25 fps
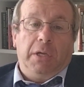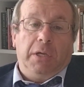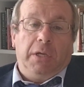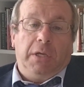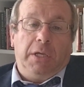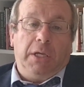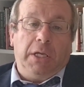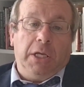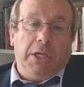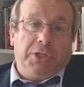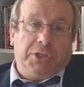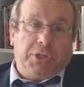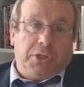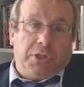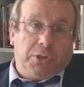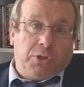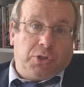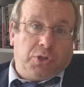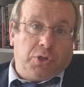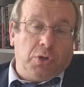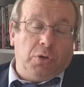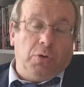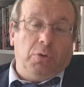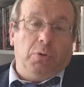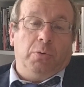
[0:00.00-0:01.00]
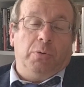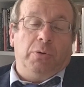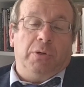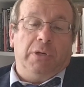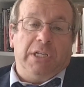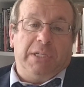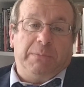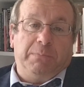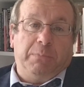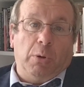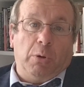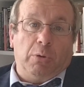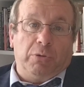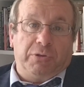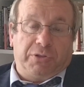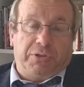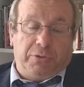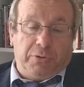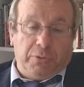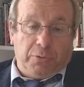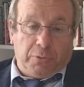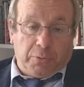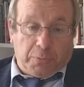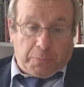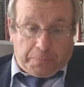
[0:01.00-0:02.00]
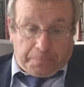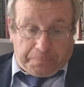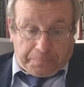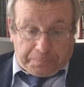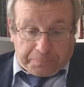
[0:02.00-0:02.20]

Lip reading: Each Jew is supposed to